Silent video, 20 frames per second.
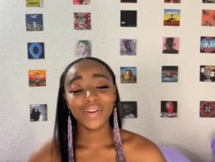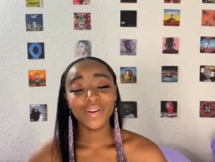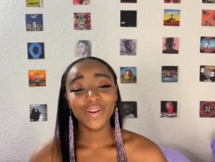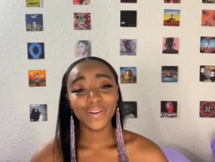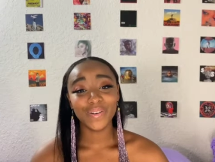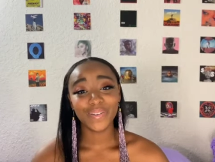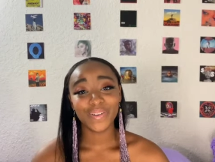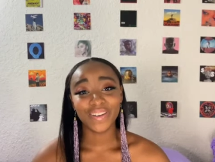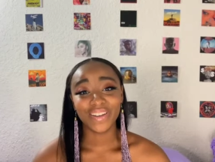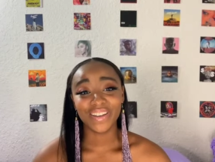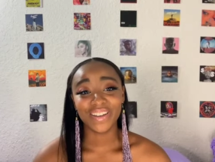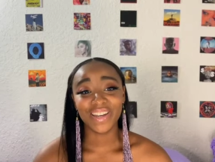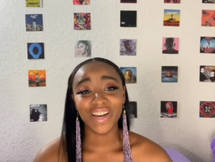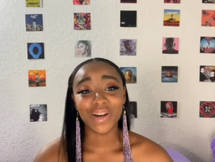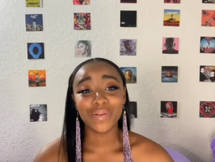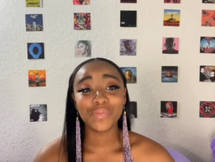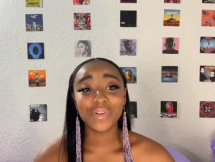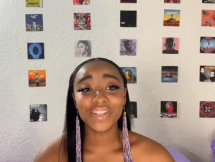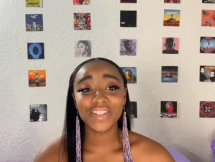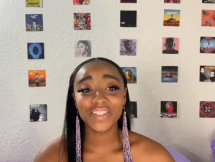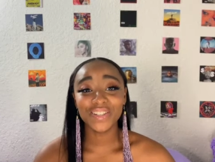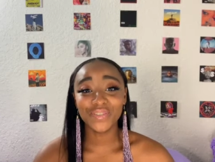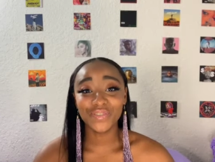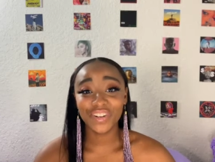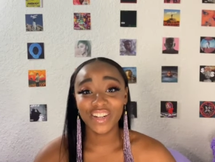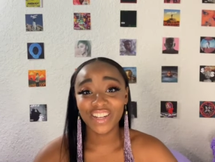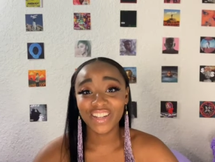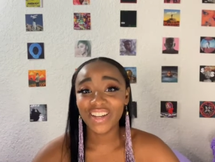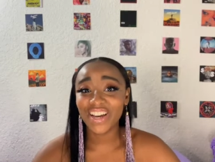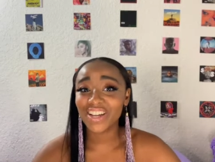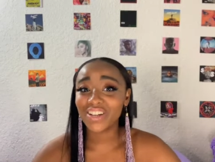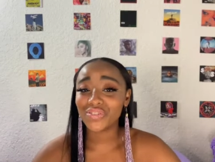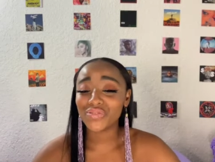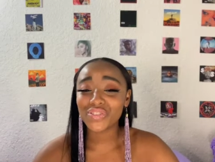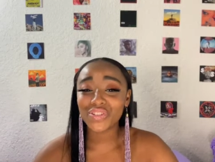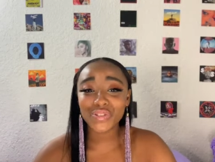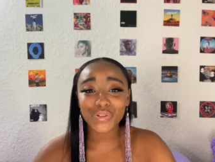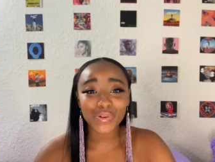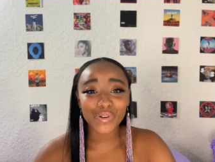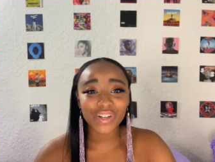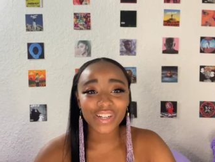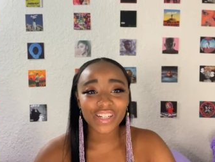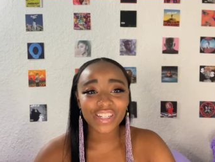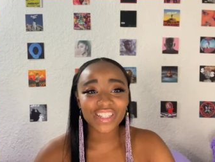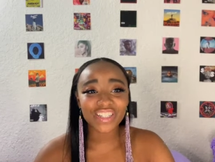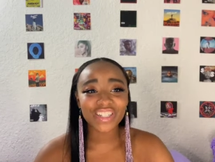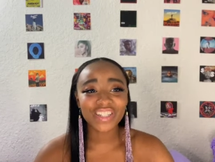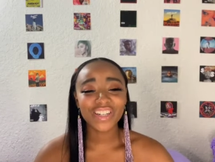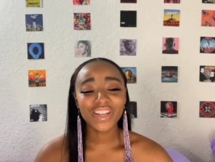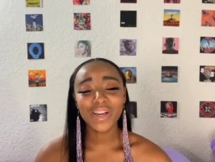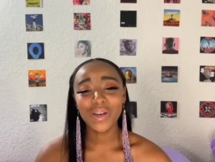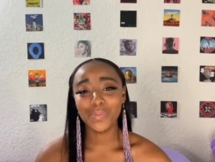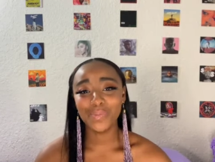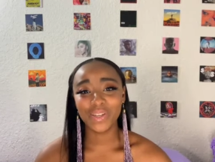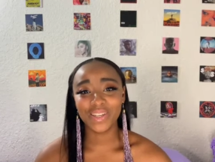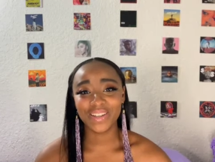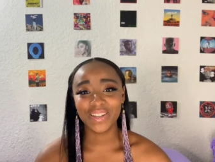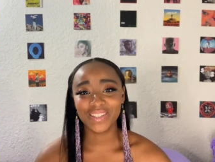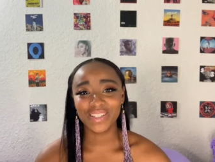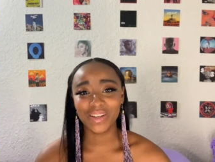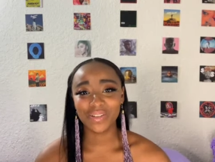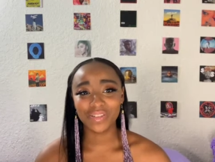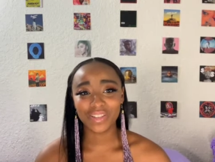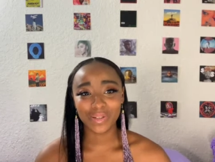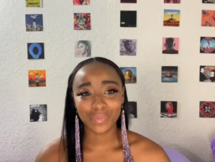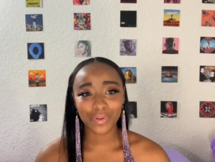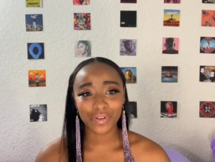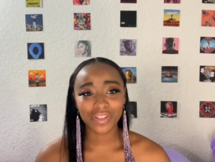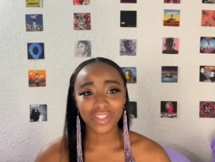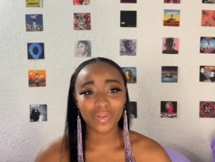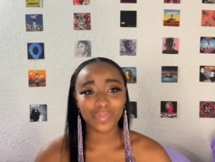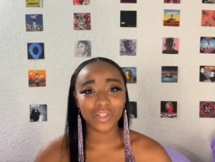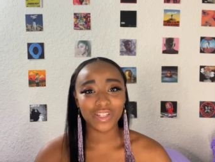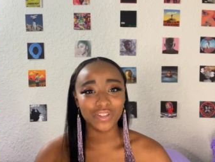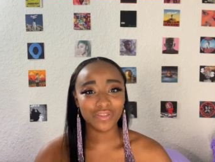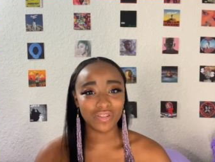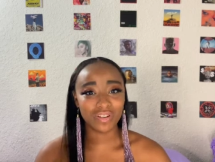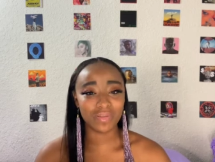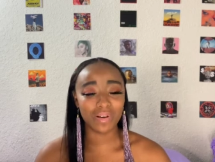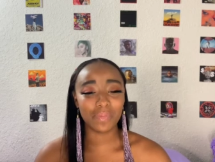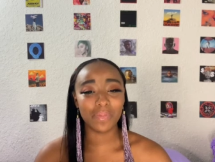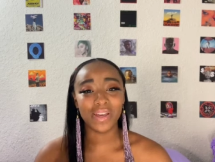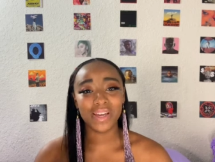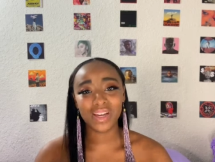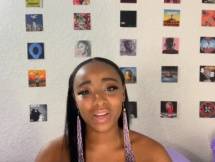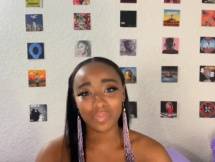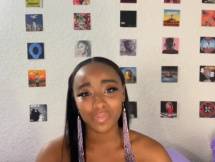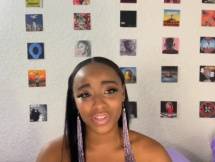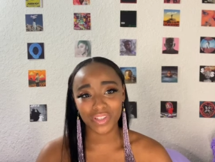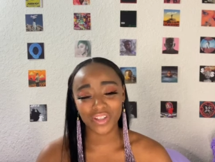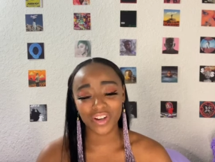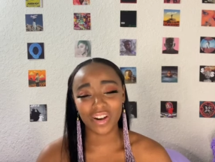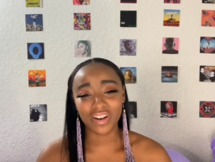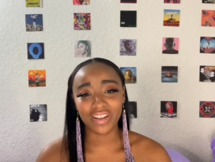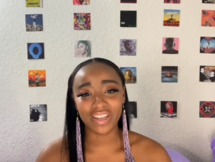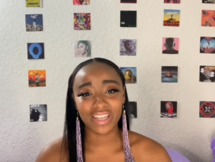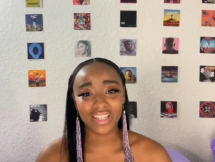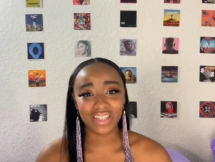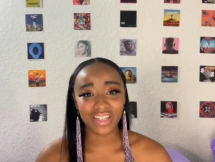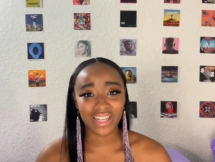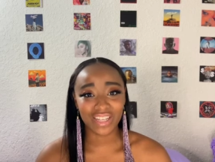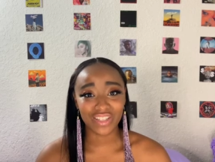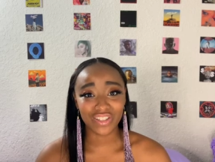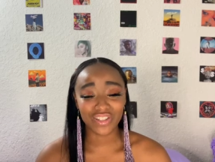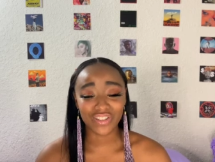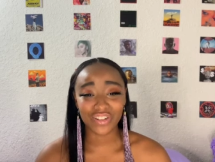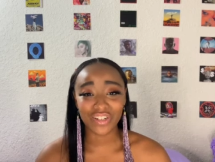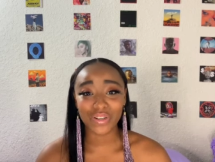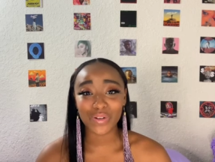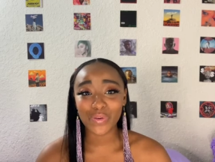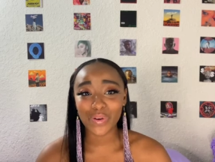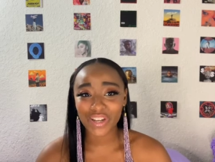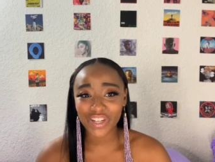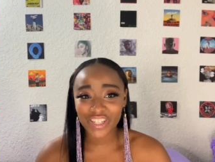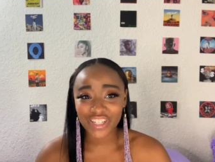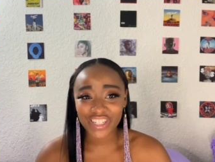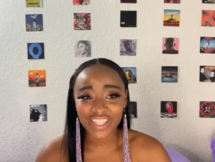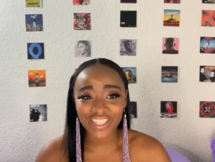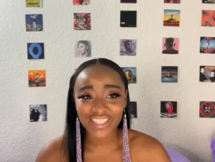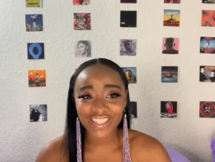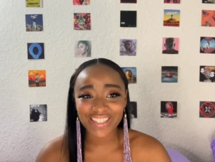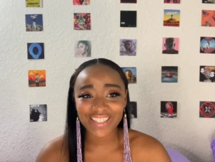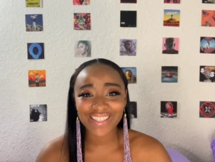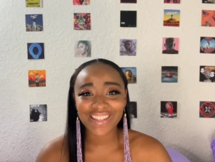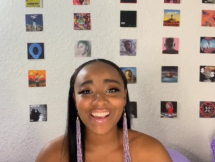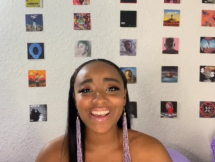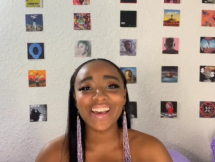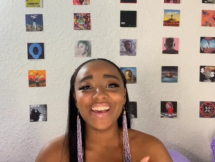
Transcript: Okay, I must have ran out of storage because I was supposed to be doing my makeup and talking and answering questions.